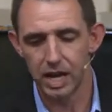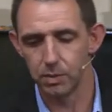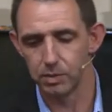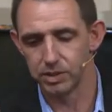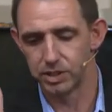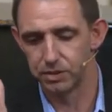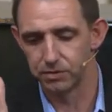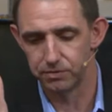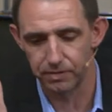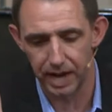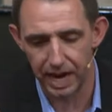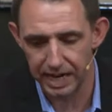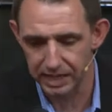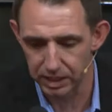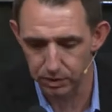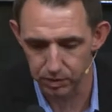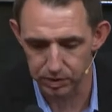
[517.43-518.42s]
It was
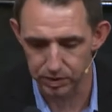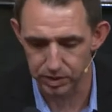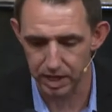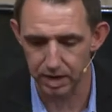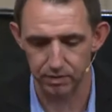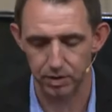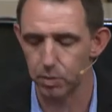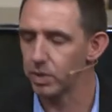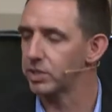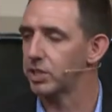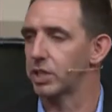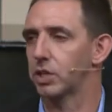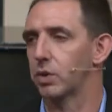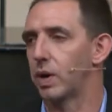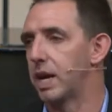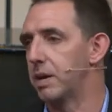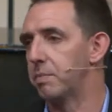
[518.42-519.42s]
divinely received, it
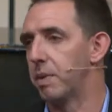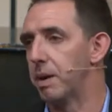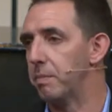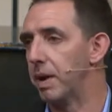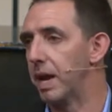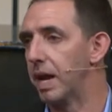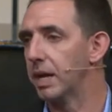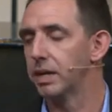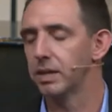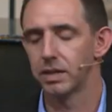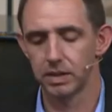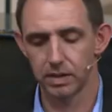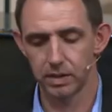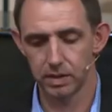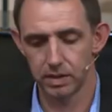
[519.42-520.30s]
wasn't created by man.